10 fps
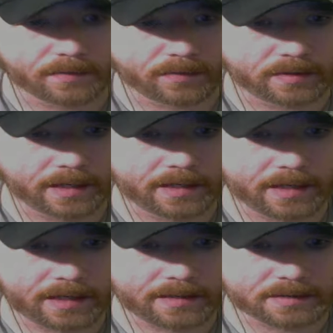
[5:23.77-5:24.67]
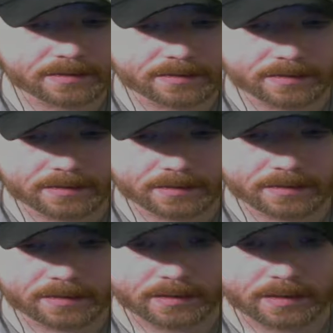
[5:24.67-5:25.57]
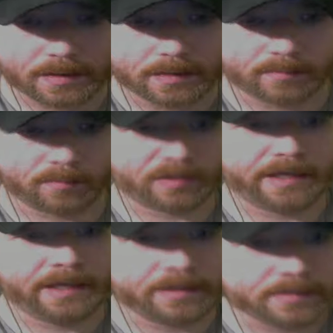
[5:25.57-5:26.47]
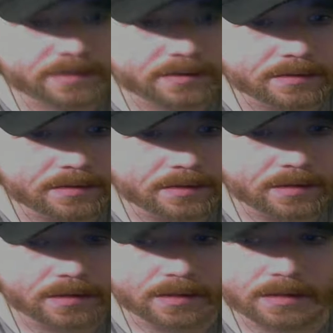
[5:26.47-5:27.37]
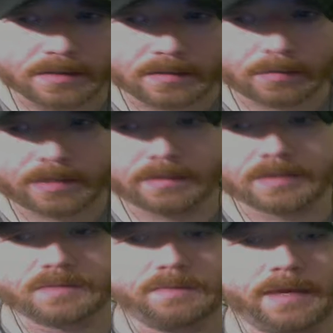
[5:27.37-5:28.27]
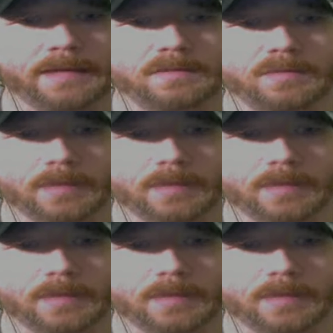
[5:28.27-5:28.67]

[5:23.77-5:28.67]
for decades, for millenniums. So what do you expect to